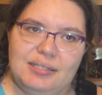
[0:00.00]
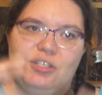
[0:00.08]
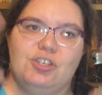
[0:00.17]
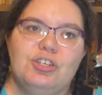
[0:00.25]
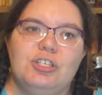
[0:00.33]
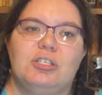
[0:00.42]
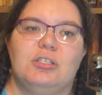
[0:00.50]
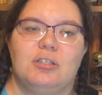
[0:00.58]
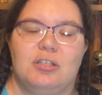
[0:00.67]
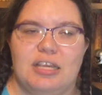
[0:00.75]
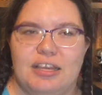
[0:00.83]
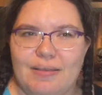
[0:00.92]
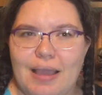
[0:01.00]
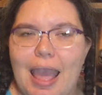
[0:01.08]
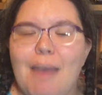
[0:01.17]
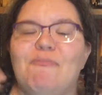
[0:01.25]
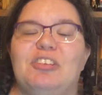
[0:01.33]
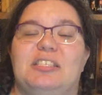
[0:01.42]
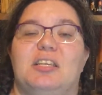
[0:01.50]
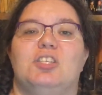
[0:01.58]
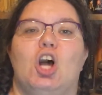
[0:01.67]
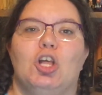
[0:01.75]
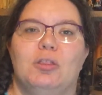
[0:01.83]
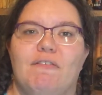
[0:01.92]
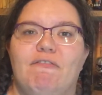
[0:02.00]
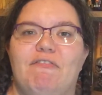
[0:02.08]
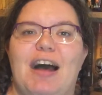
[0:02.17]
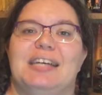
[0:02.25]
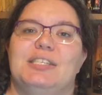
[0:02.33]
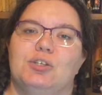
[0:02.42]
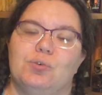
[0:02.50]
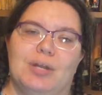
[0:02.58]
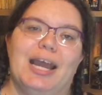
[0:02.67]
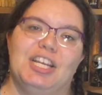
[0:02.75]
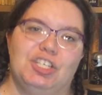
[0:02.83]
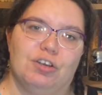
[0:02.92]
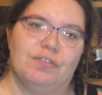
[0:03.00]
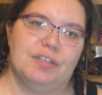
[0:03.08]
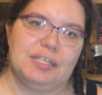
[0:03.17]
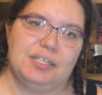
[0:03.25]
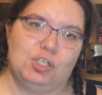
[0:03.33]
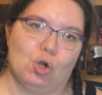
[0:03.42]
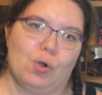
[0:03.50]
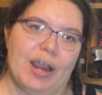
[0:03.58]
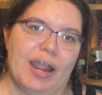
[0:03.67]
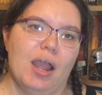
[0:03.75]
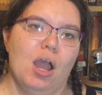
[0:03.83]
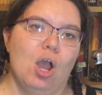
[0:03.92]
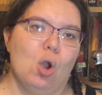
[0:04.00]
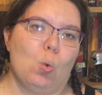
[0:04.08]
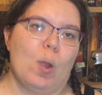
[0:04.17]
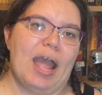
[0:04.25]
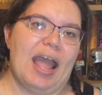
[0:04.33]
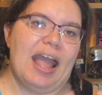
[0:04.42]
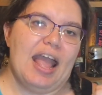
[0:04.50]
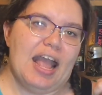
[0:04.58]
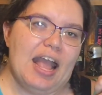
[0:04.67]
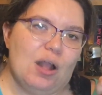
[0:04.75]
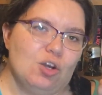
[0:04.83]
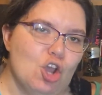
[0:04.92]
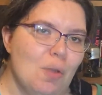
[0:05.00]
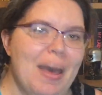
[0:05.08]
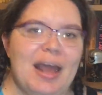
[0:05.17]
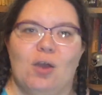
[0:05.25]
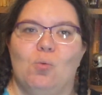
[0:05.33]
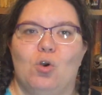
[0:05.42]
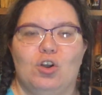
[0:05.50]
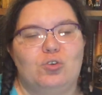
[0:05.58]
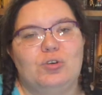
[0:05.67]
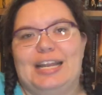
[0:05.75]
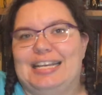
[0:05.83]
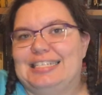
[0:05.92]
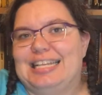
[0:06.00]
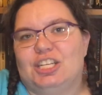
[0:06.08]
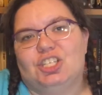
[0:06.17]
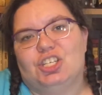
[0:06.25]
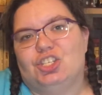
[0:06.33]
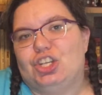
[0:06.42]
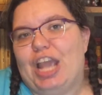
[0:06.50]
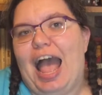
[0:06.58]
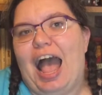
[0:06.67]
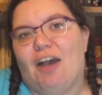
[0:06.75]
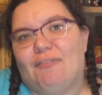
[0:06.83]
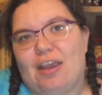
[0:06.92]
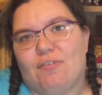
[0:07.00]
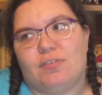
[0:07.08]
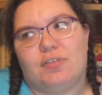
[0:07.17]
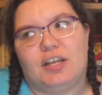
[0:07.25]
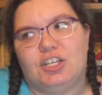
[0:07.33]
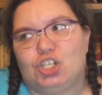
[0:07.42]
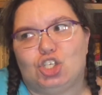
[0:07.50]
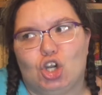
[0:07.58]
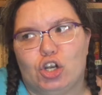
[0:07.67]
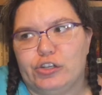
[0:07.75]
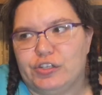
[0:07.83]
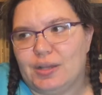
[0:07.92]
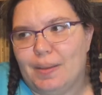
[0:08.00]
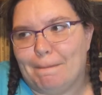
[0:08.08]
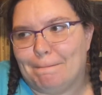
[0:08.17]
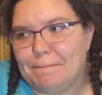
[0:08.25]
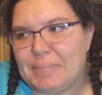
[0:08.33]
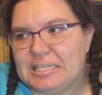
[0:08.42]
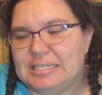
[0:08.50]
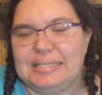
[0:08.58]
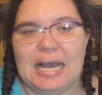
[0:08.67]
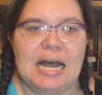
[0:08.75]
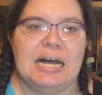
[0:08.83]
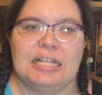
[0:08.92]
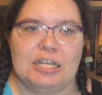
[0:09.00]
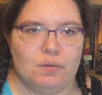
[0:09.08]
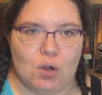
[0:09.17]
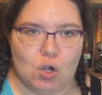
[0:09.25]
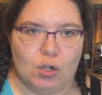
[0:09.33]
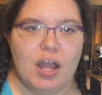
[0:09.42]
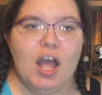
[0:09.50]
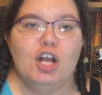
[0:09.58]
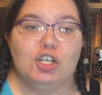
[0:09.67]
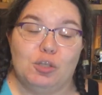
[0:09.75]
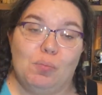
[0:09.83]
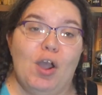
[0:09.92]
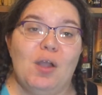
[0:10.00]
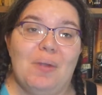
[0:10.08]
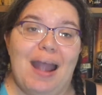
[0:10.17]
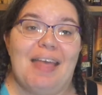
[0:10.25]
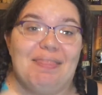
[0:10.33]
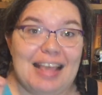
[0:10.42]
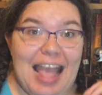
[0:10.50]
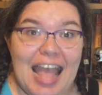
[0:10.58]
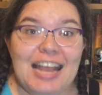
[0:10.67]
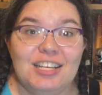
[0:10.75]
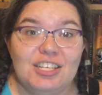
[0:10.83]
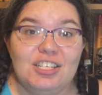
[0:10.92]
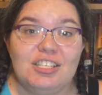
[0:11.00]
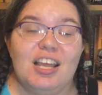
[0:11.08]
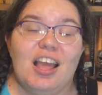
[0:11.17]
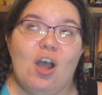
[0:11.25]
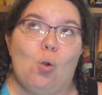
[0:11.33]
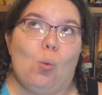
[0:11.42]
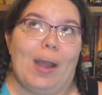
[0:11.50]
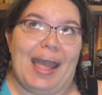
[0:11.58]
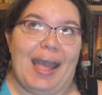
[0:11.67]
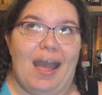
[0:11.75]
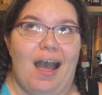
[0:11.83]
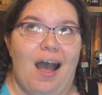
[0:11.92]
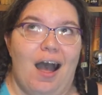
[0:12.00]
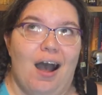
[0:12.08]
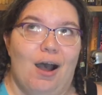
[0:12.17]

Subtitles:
use, the emphasis on the farcical nature of this story, where no matter what good intentions you have, everything just goes bizarrely wrong, to the point where at the end, where